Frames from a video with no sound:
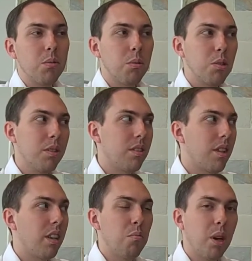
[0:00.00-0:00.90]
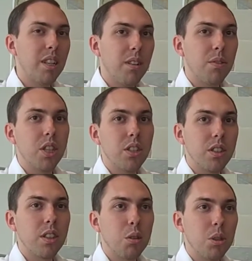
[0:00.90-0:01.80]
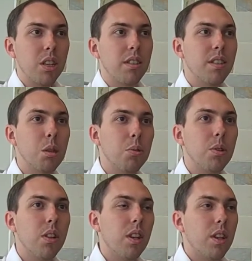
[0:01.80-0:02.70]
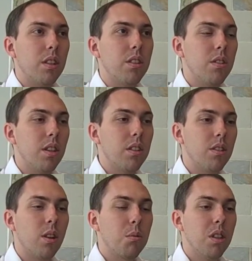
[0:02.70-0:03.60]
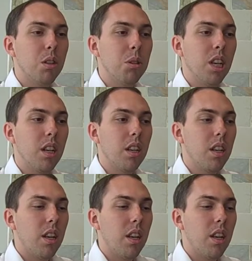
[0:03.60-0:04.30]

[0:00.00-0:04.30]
which is kind of by definition a little bit unstable to, uh, to start with in the beginning.